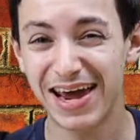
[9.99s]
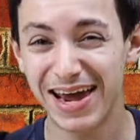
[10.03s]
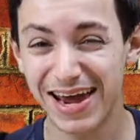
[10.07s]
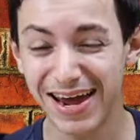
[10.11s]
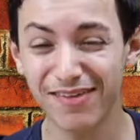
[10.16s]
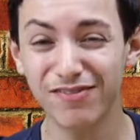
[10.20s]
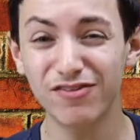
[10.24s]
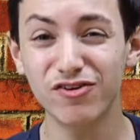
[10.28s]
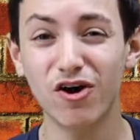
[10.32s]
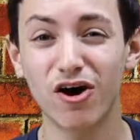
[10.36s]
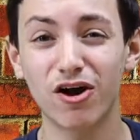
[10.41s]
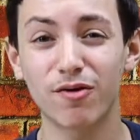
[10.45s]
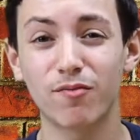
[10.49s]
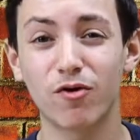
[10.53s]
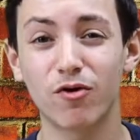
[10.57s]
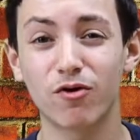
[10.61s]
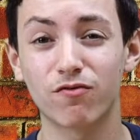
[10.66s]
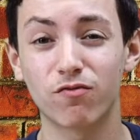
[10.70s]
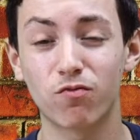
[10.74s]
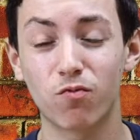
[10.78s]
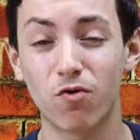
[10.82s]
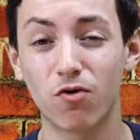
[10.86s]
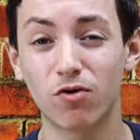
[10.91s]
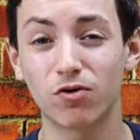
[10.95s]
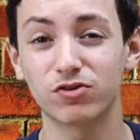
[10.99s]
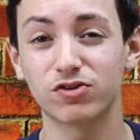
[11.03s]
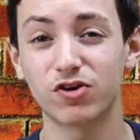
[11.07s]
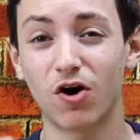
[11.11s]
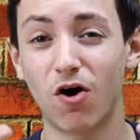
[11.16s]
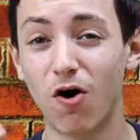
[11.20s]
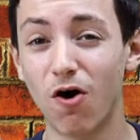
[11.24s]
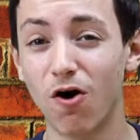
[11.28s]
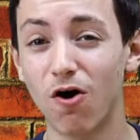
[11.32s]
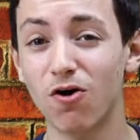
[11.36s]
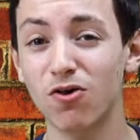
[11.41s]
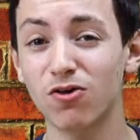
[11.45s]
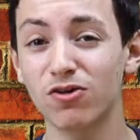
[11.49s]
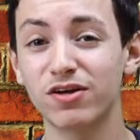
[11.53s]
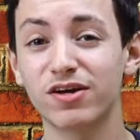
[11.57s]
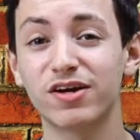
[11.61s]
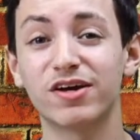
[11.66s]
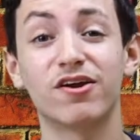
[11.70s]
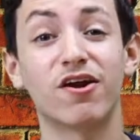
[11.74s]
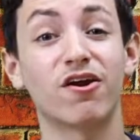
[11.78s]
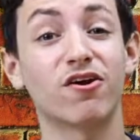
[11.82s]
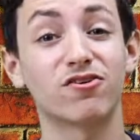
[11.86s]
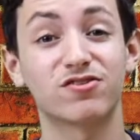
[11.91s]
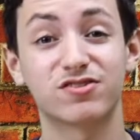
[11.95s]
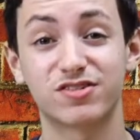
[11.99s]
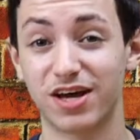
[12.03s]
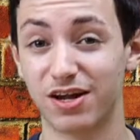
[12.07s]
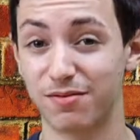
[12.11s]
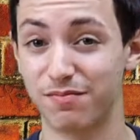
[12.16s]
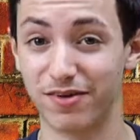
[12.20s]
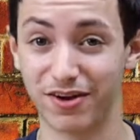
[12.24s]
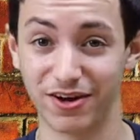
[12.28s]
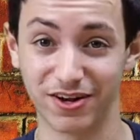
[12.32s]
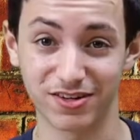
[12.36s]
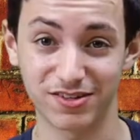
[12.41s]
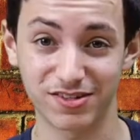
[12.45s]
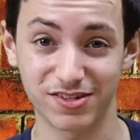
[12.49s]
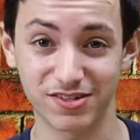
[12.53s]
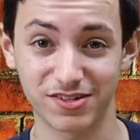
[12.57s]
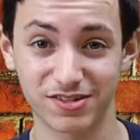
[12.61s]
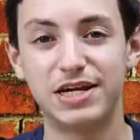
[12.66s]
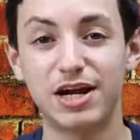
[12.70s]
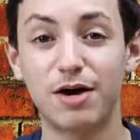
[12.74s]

in the automotive world all in under 10 minutes.